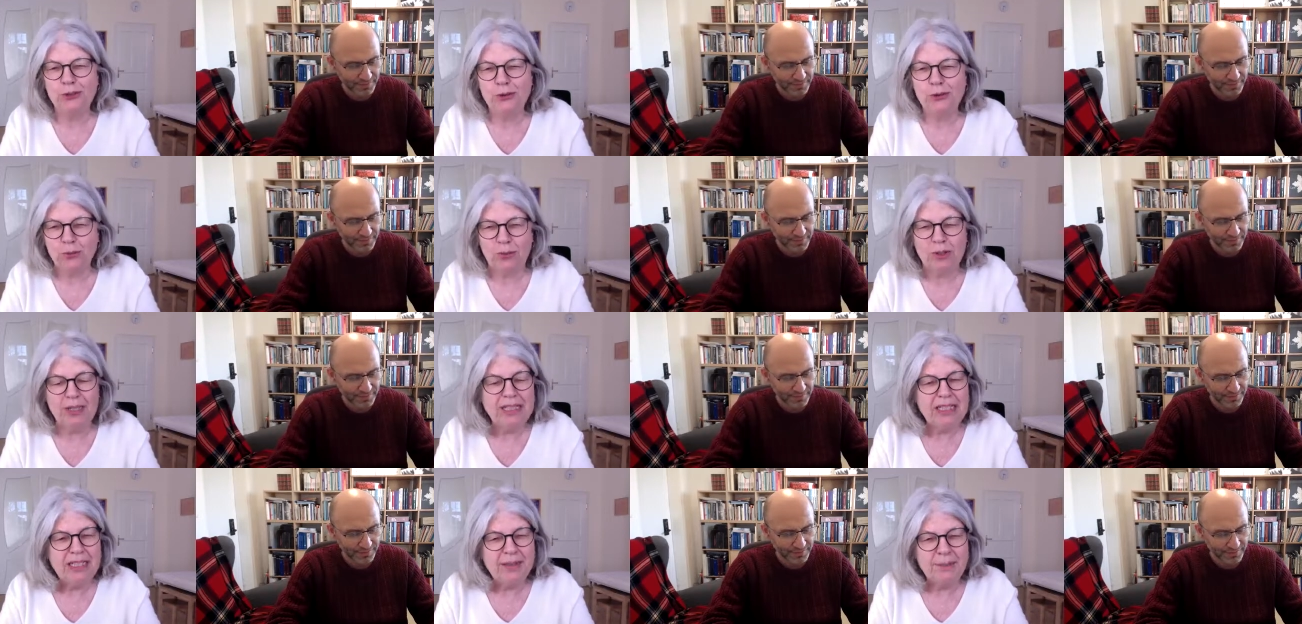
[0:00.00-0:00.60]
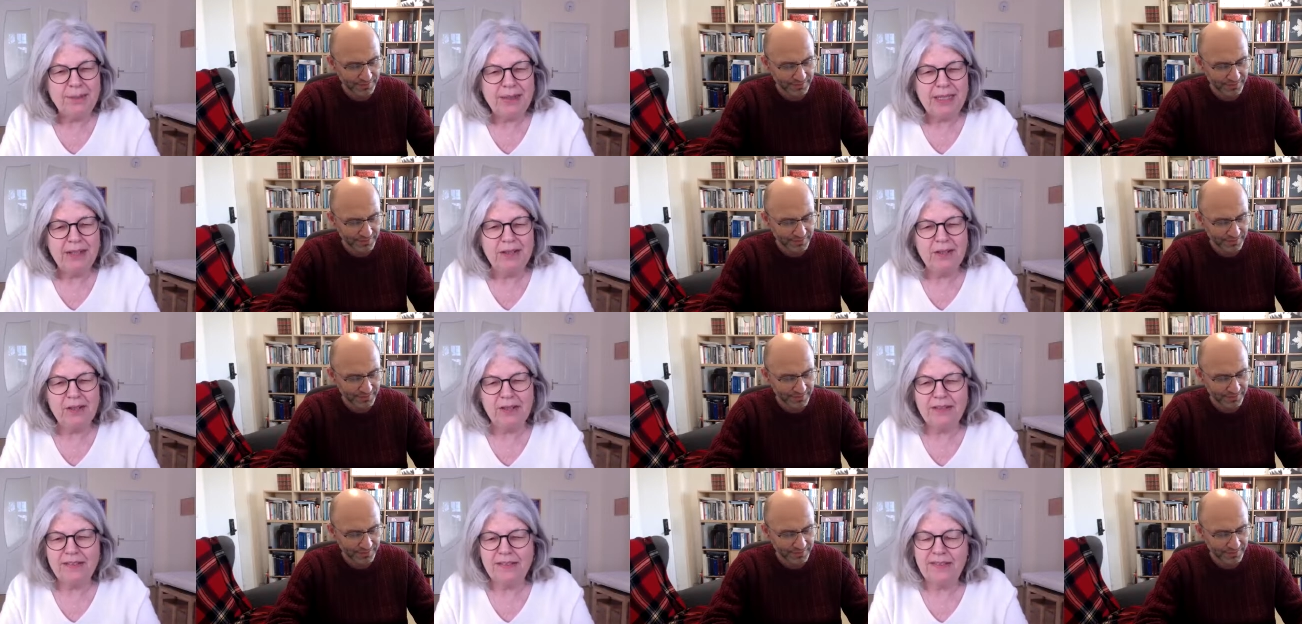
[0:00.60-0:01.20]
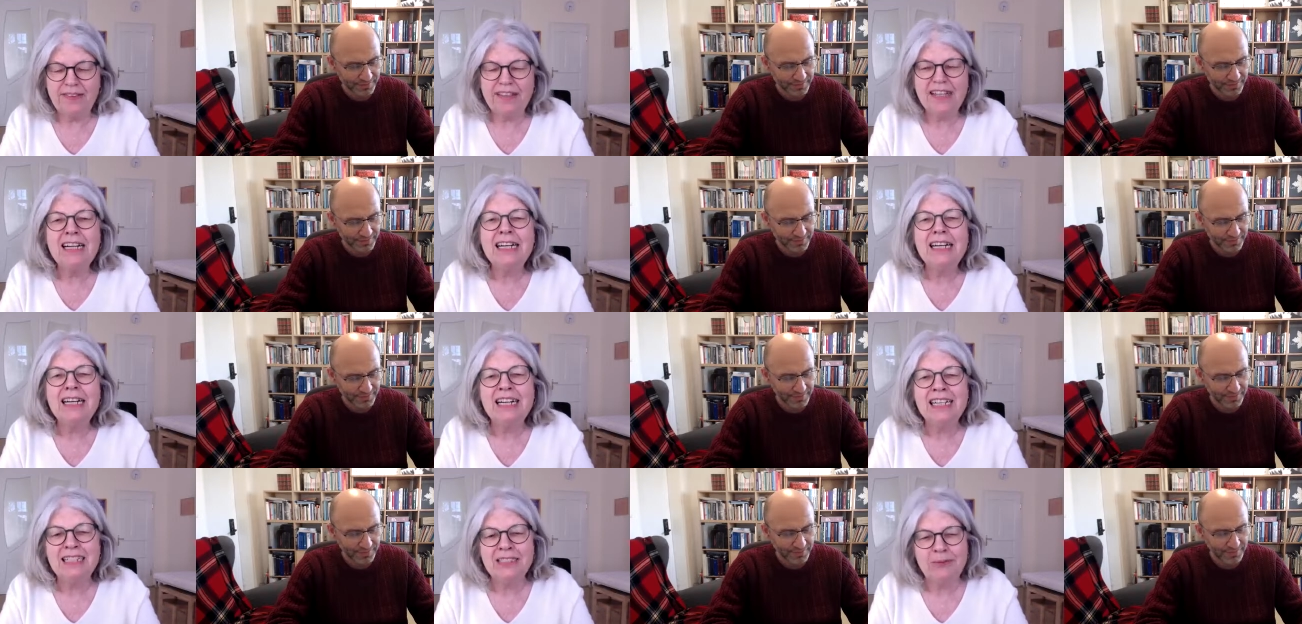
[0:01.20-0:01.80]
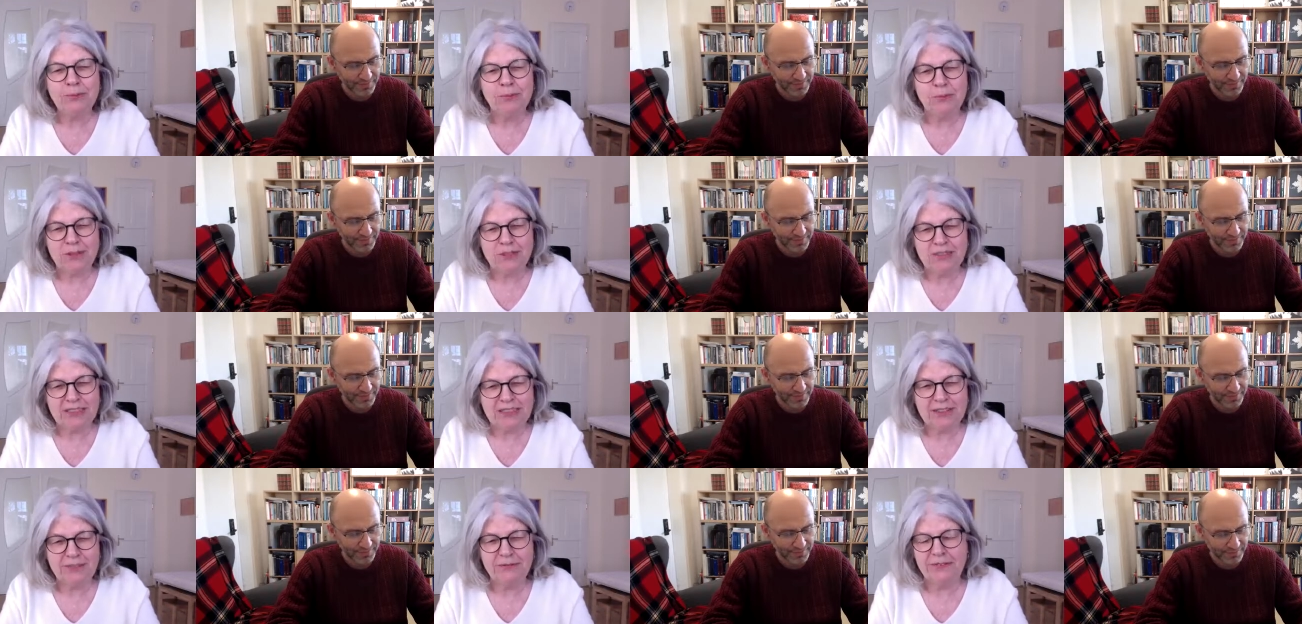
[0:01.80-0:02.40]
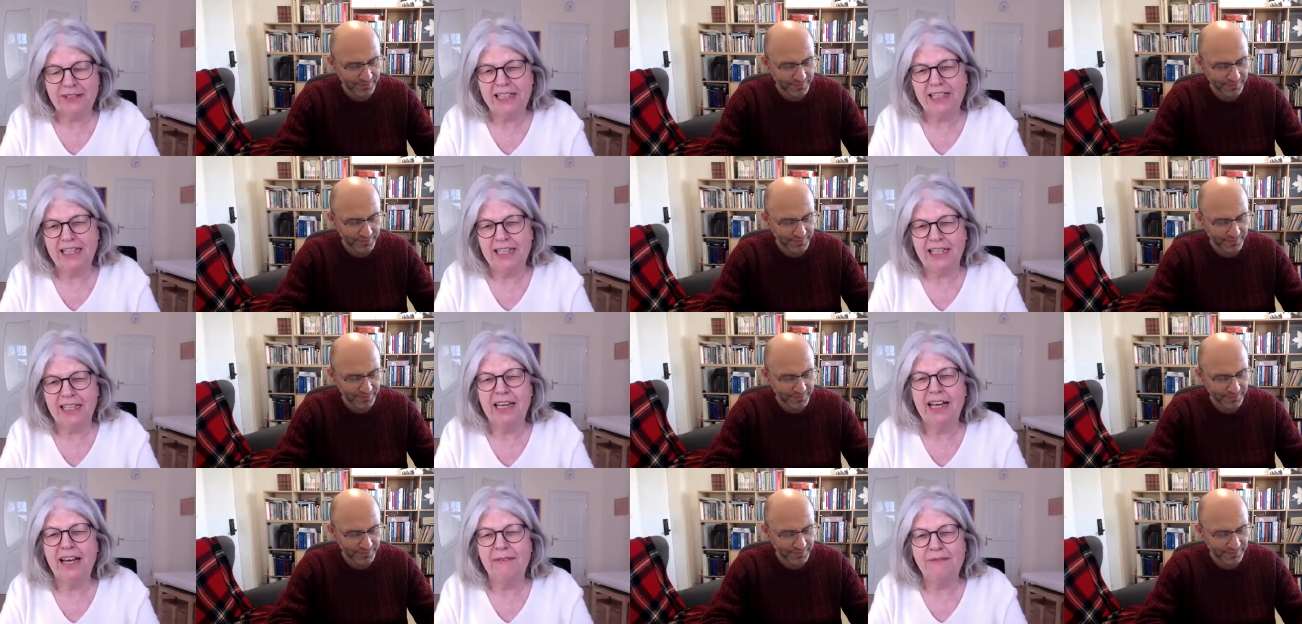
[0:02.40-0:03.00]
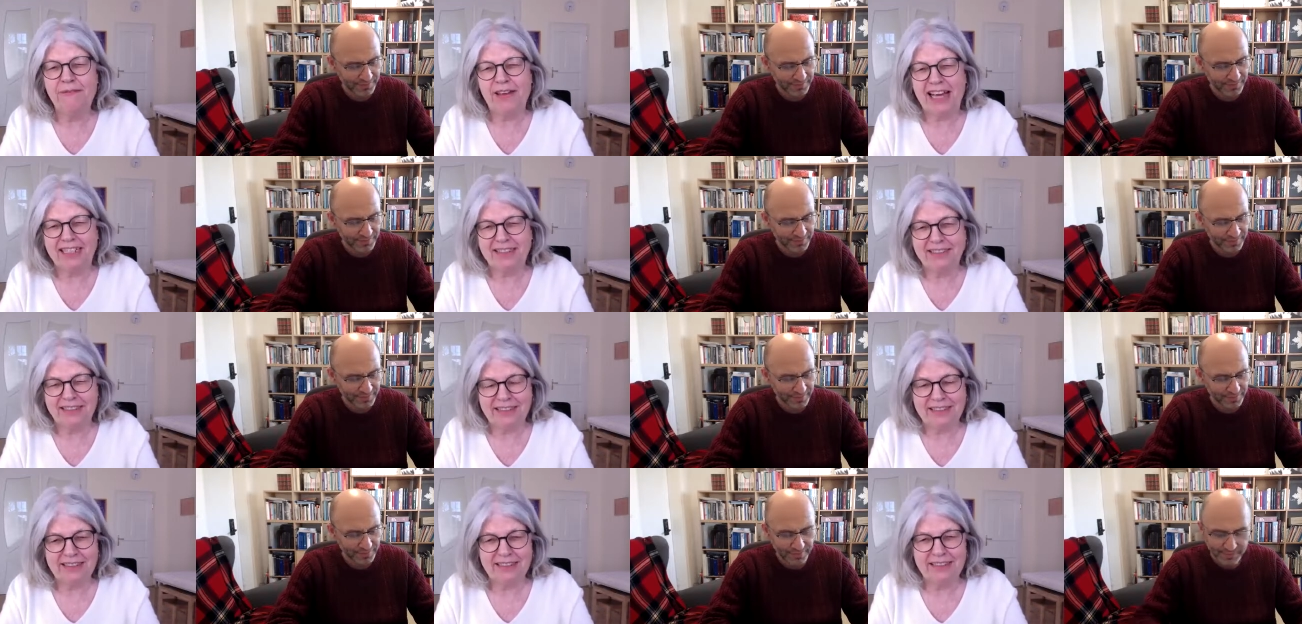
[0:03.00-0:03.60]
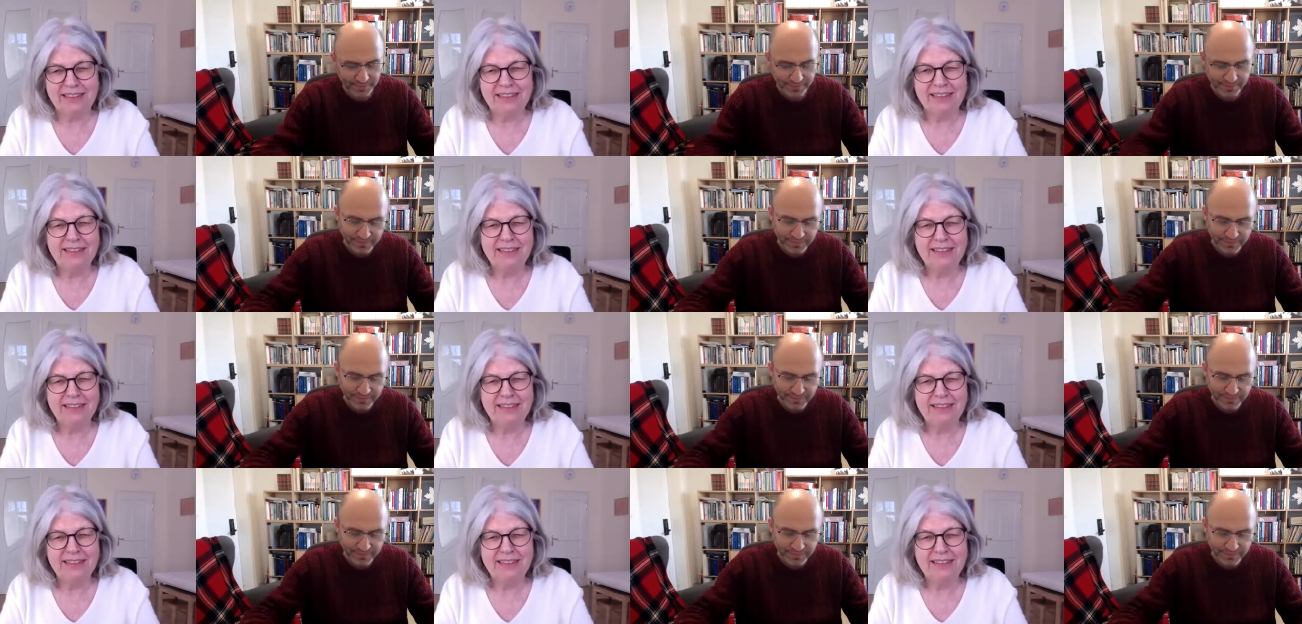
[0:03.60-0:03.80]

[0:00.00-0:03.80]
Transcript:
Speaker 1: too, because the heart was in fact uh, affected.